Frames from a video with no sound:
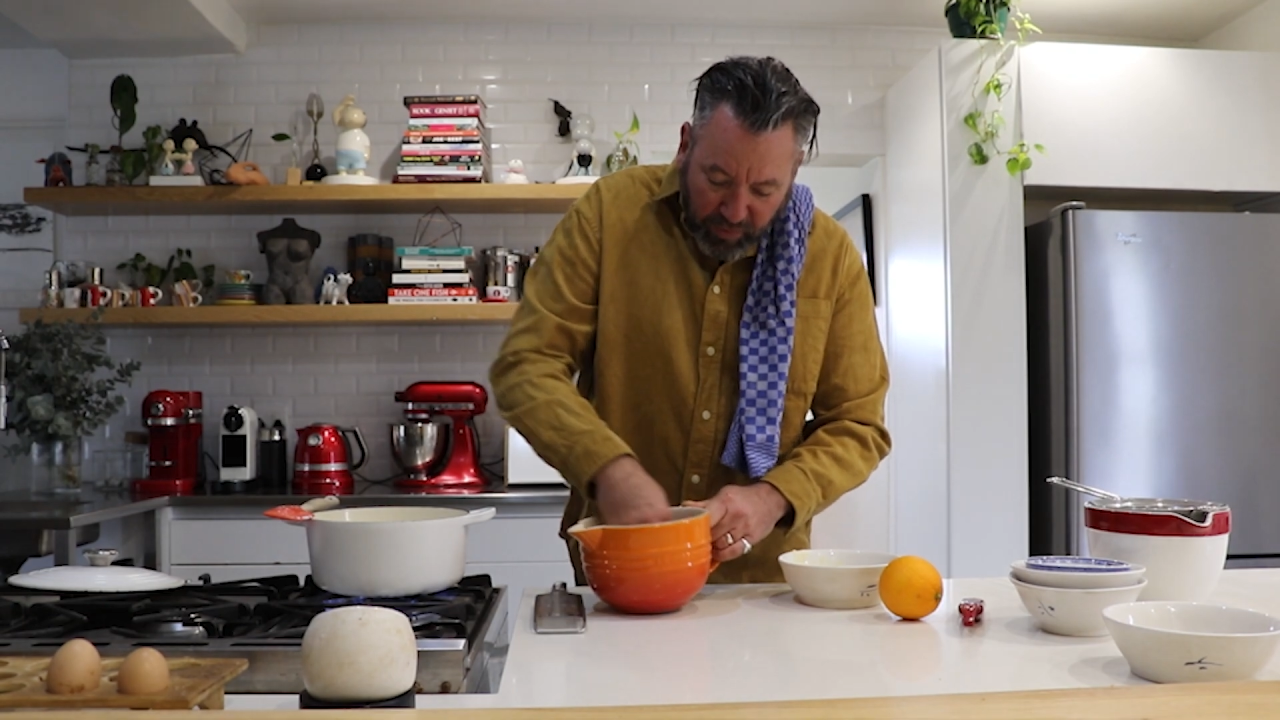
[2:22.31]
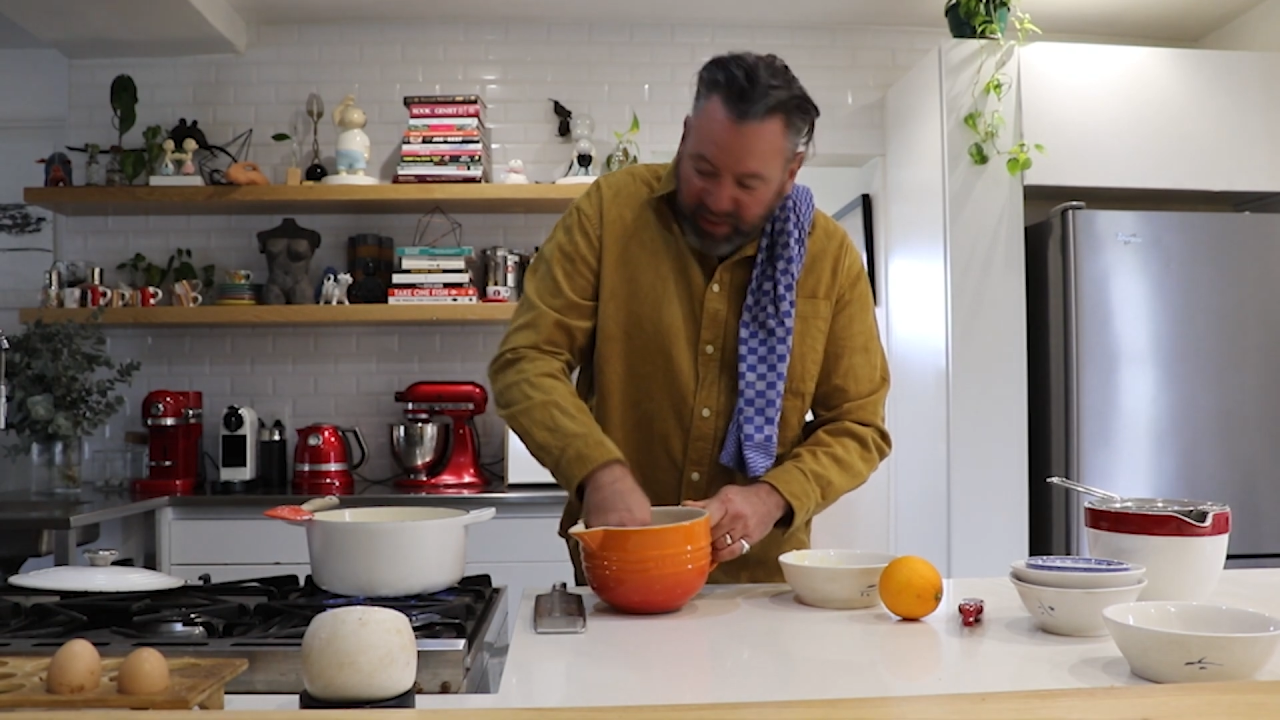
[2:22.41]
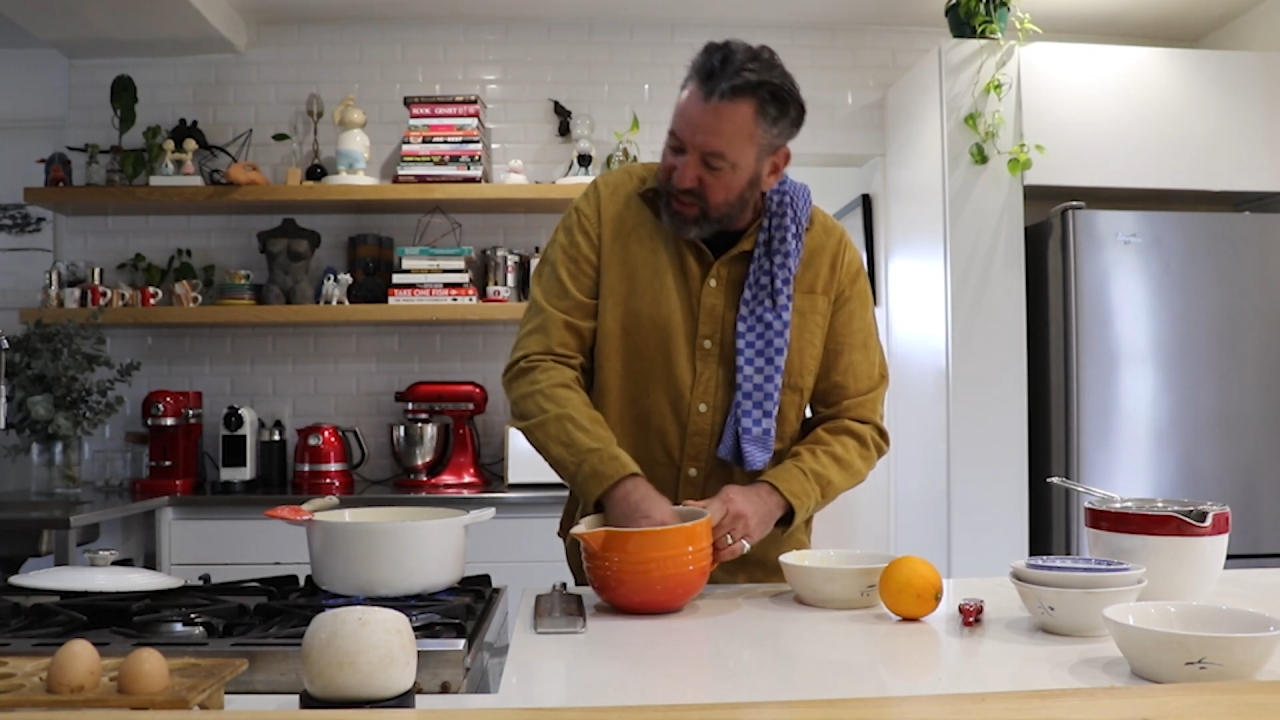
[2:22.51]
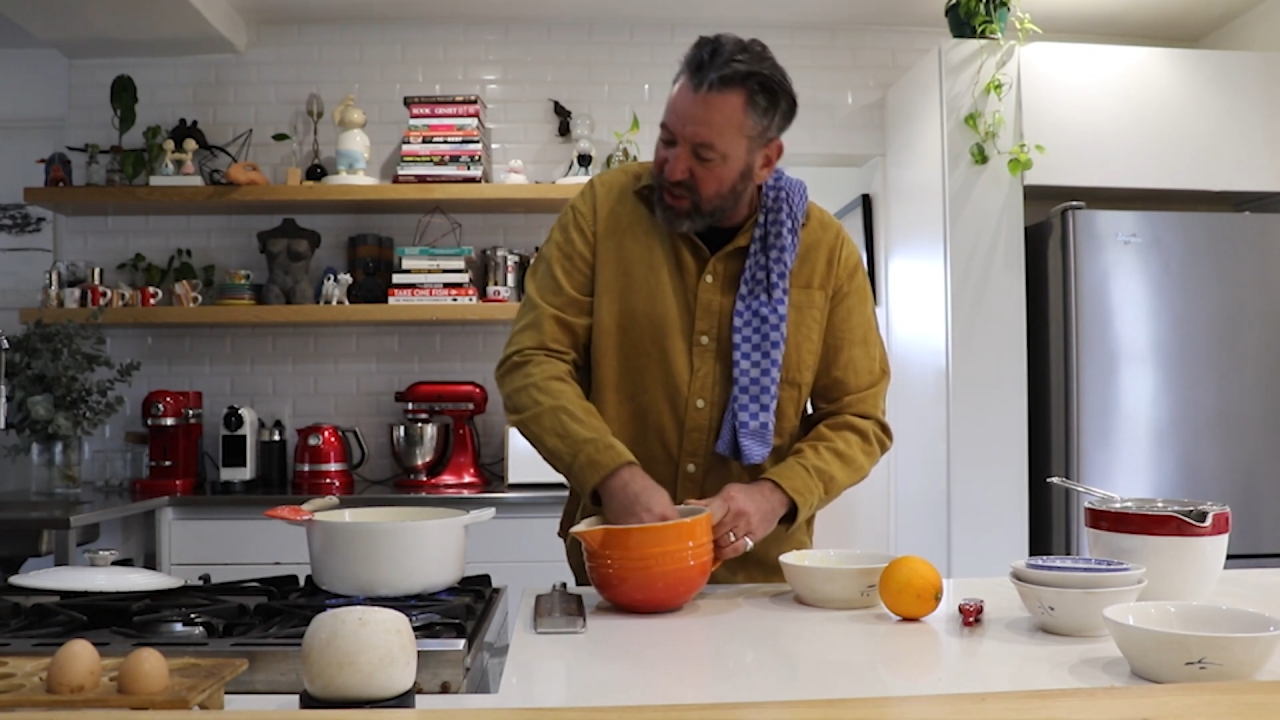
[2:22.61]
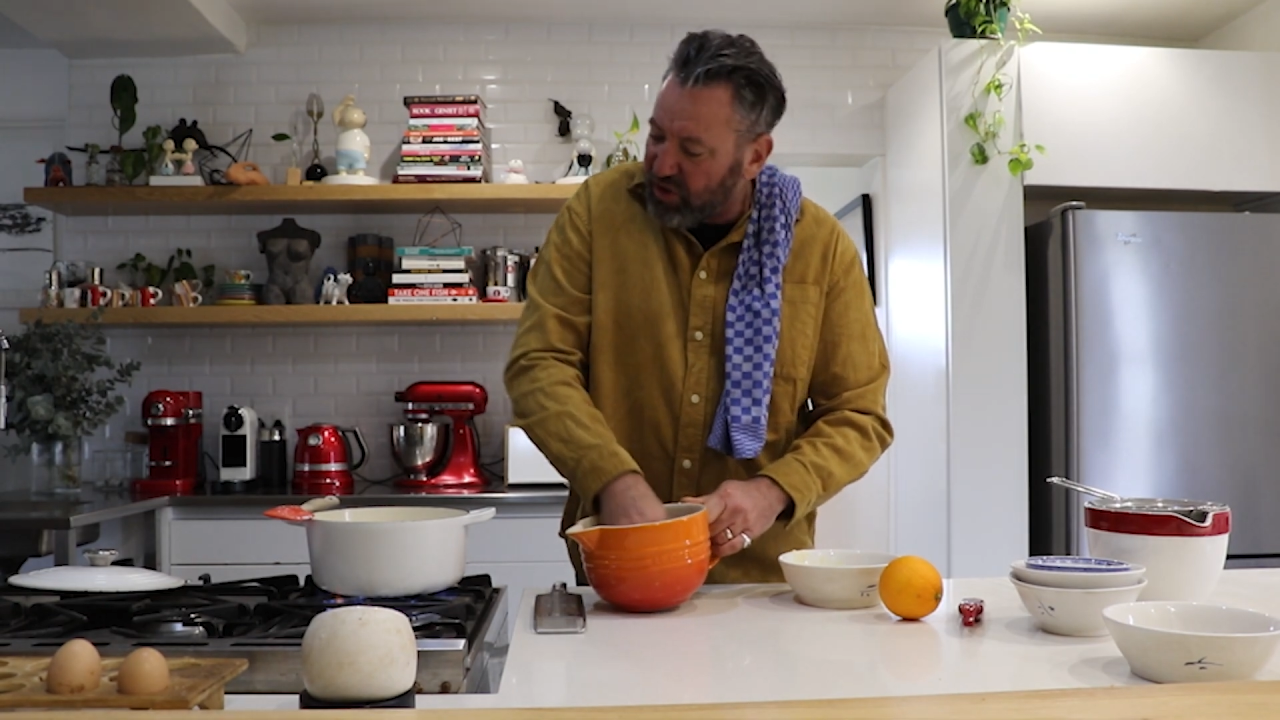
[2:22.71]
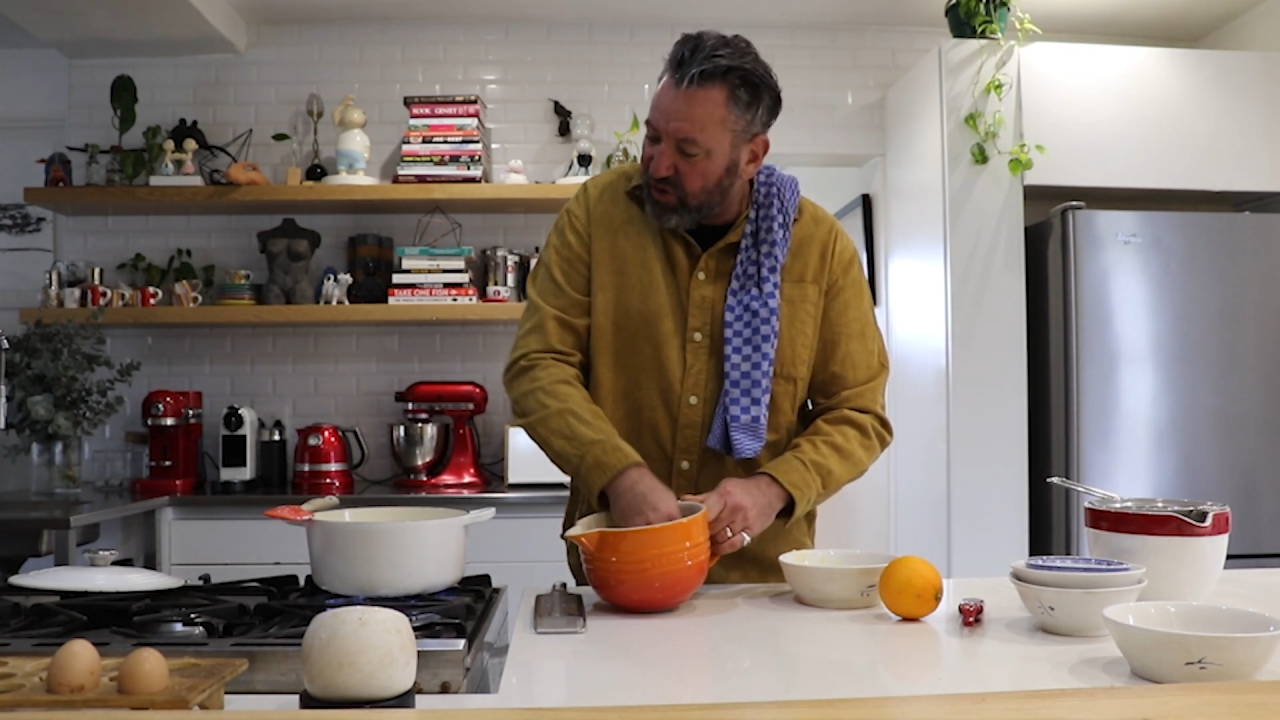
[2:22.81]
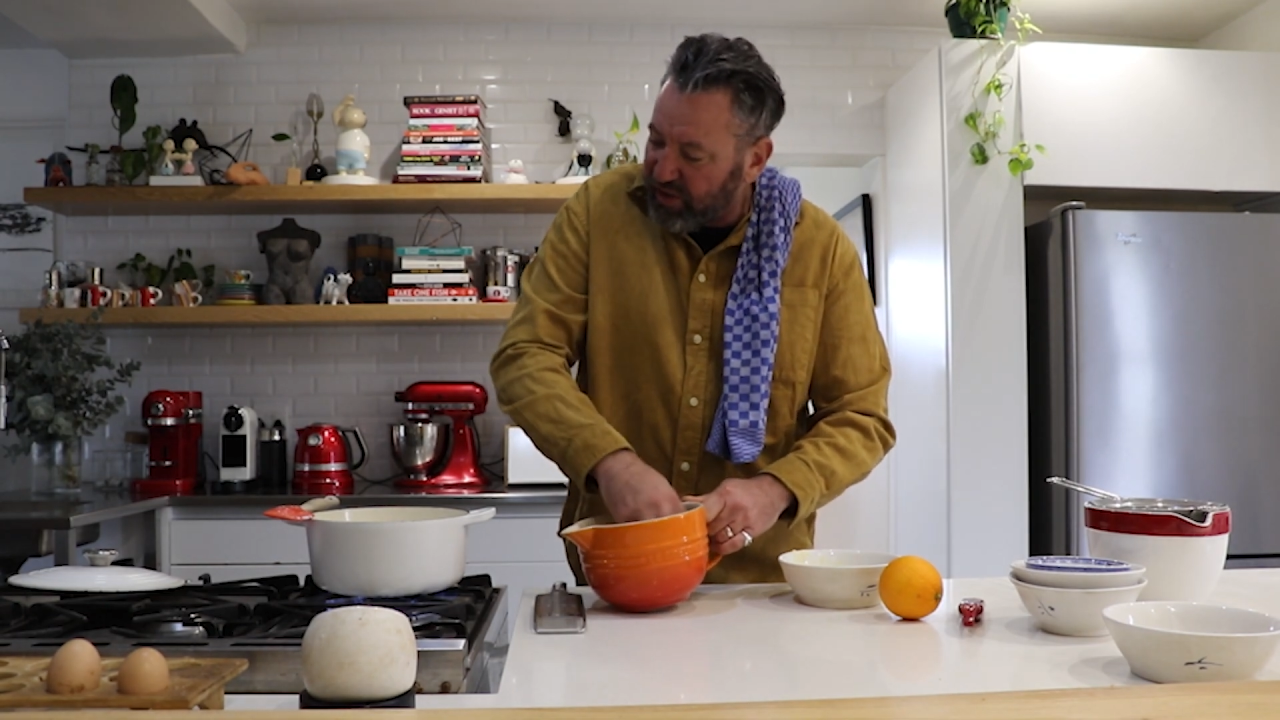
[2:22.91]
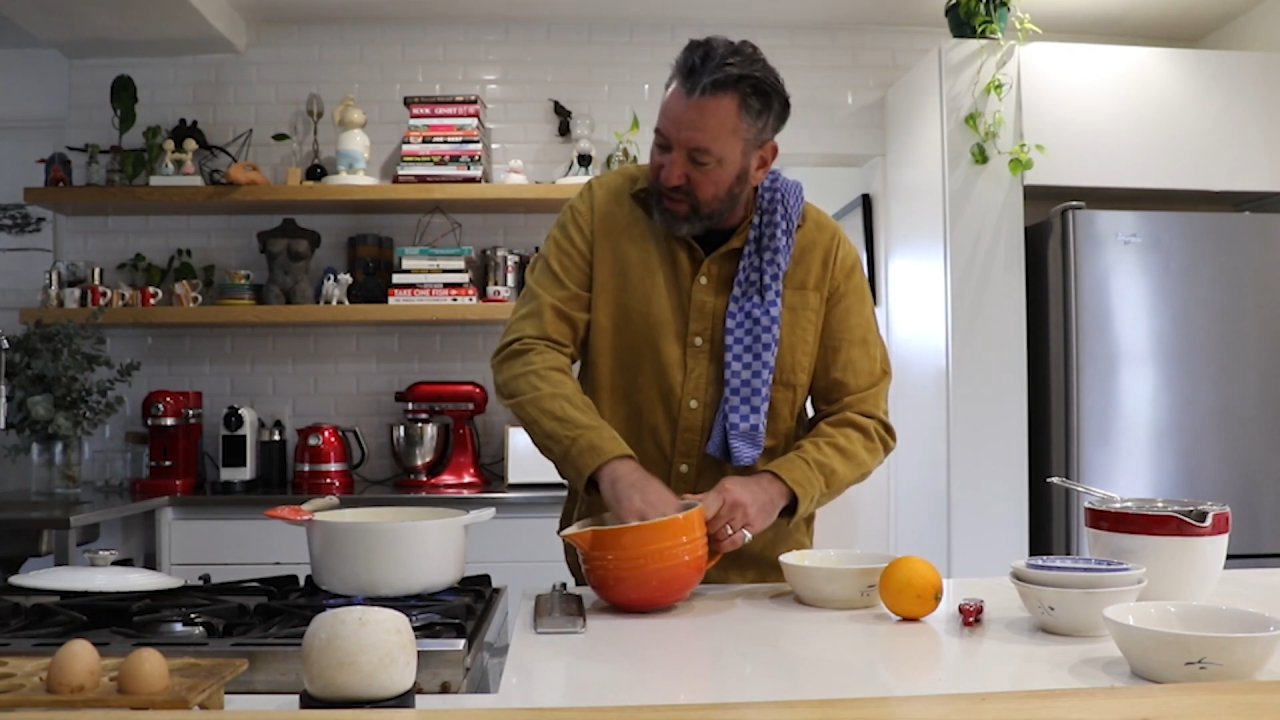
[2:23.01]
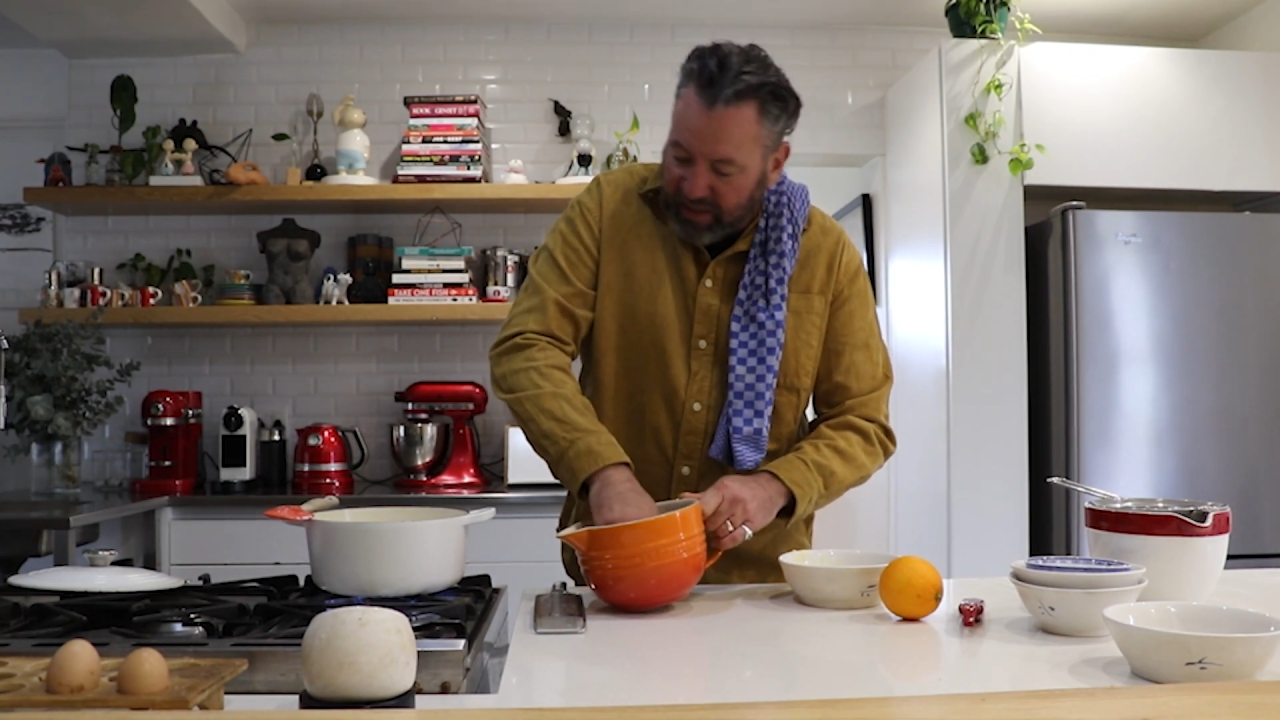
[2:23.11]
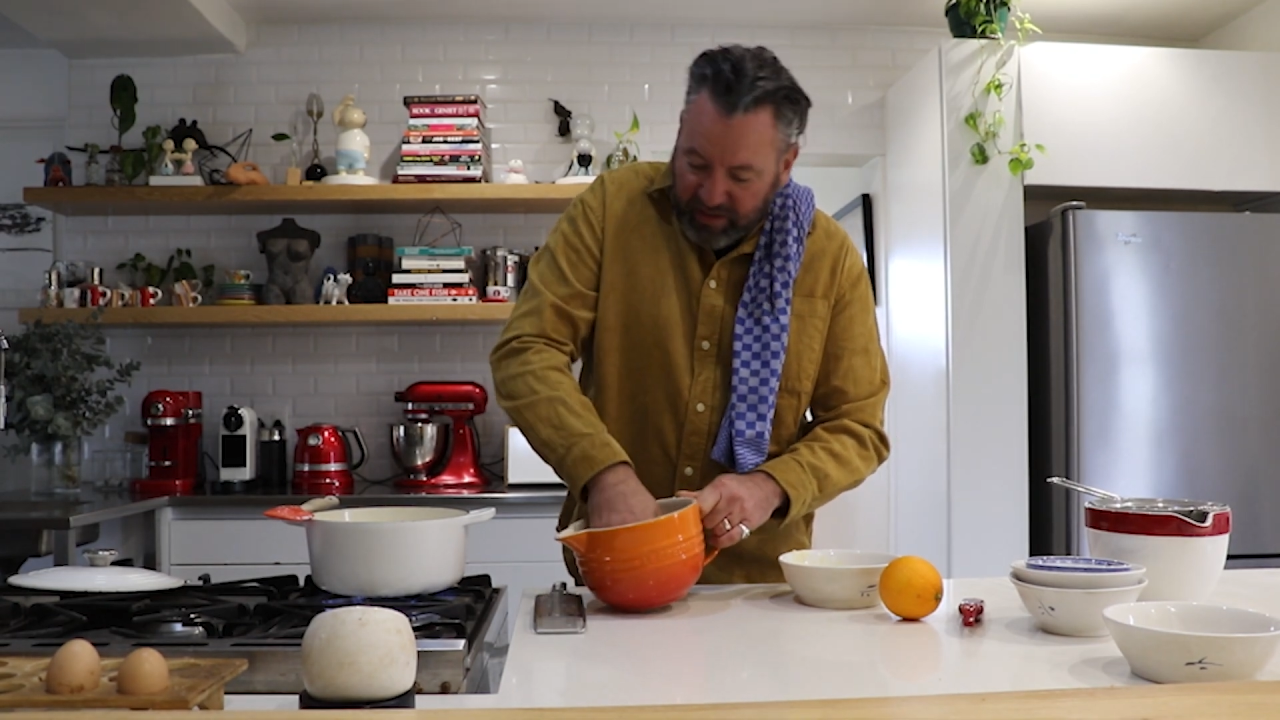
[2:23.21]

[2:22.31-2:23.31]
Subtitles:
we're going to stir it in